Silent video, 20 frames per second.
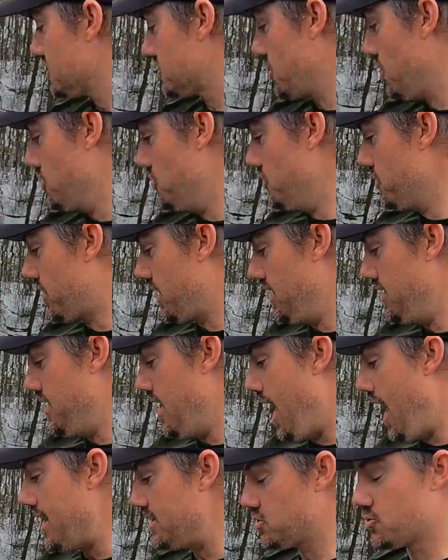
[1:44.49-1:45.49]
So you
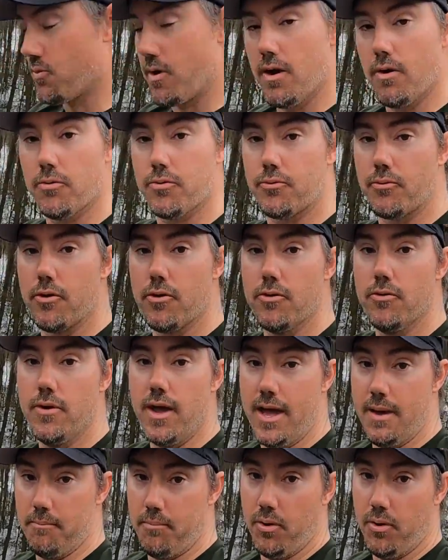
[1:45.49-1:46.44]
cannot drill through